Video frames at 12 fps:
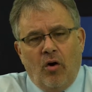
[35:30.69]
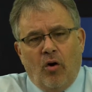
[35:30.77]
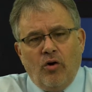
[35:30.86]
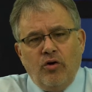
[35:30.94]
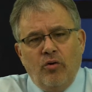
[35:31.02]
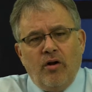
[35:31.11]

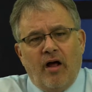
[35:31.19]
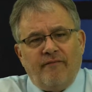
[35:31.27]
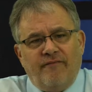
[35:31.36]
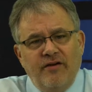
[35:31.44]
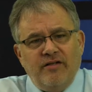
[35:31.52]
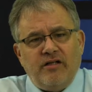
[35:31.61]
or you are
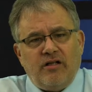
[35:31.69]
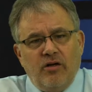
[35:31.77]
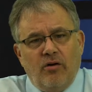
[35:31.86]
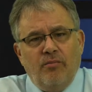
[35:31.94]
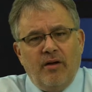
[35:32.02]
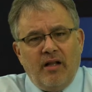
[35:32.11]
not physically
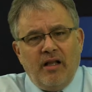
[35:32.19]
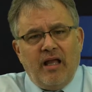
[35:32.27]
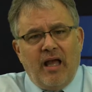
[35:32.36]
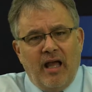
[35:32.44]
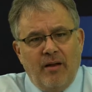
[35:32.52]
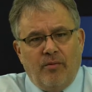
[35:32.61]
or
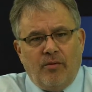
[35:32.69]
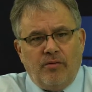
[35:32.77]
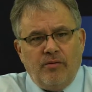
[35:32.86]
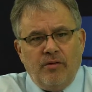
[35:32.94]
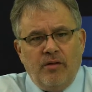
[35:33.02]
mentally able